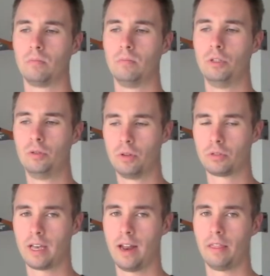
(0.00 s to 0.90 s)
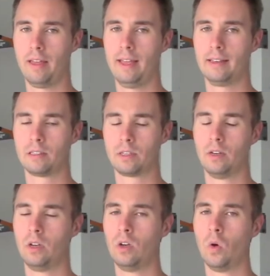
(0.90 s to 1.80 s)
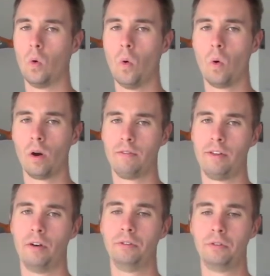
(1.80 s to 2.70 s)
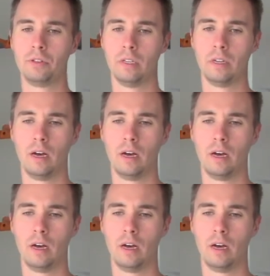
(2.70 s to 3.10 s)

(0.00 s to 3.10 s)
do those kind of things, or if they're using